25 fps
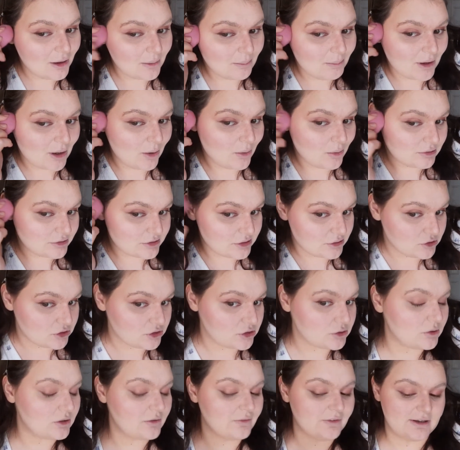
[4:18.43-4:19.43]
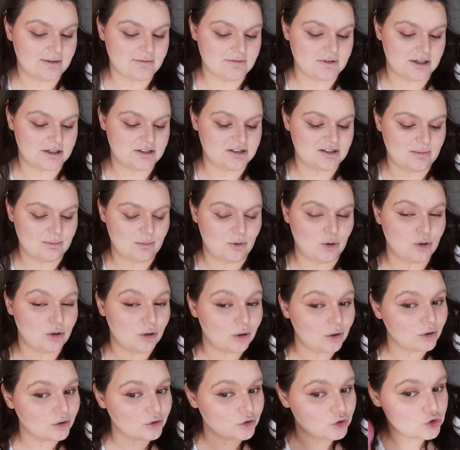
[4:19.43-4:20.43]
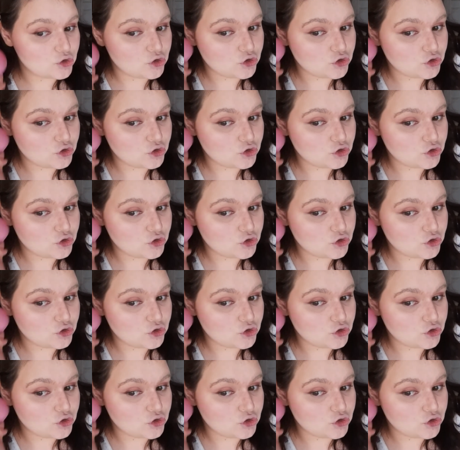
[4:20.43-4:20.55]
but it also just sort of gives like some more